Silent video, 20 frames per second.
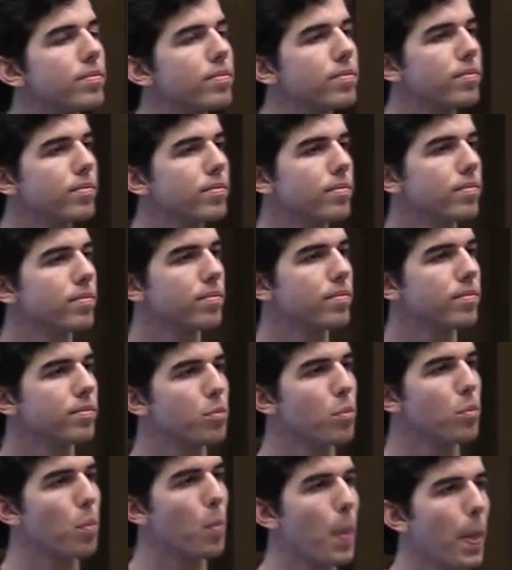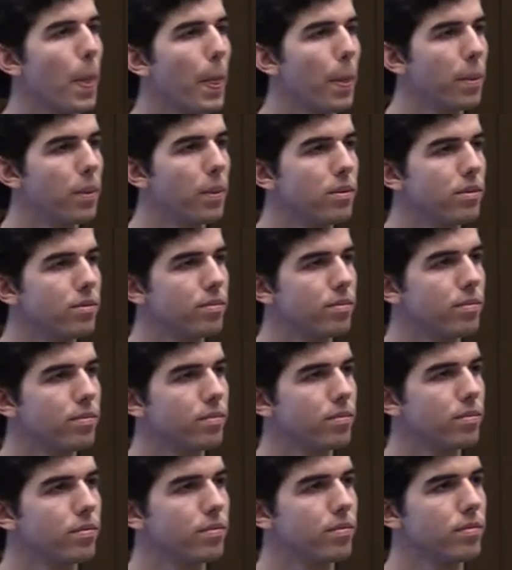Is there a way you can combine this
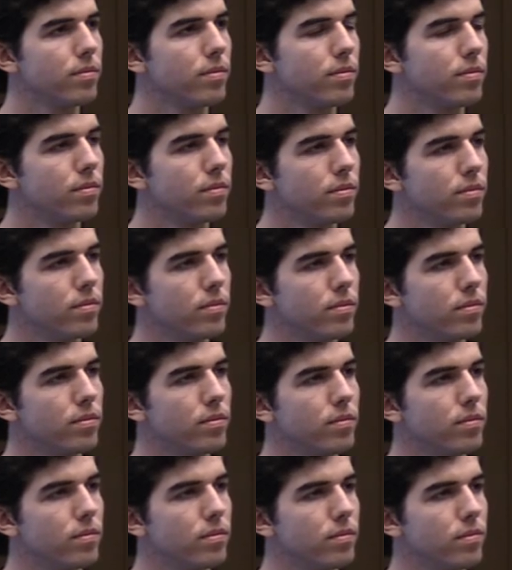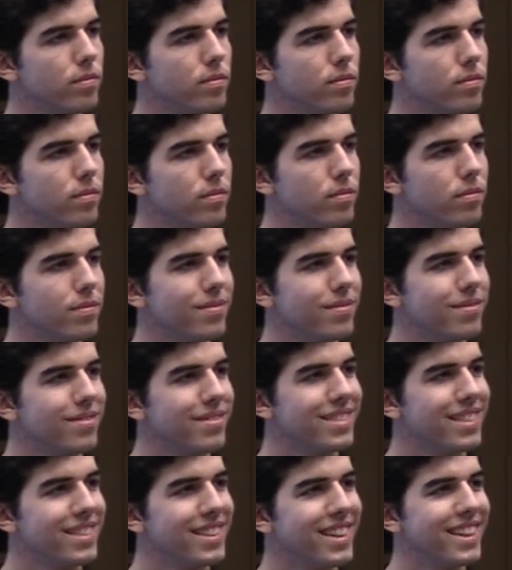with blockchain to ruin everyone's
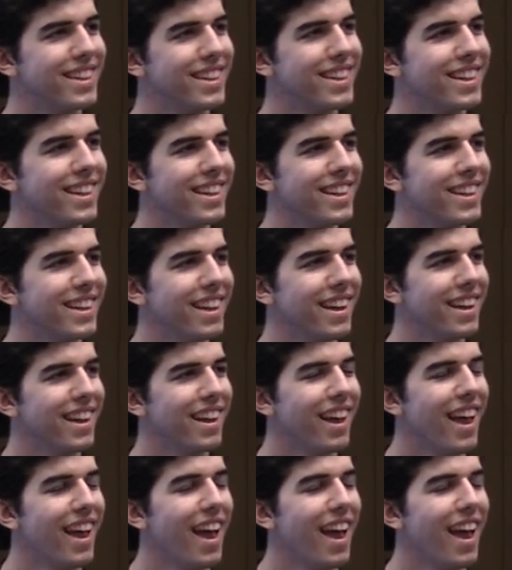privacy at the same time?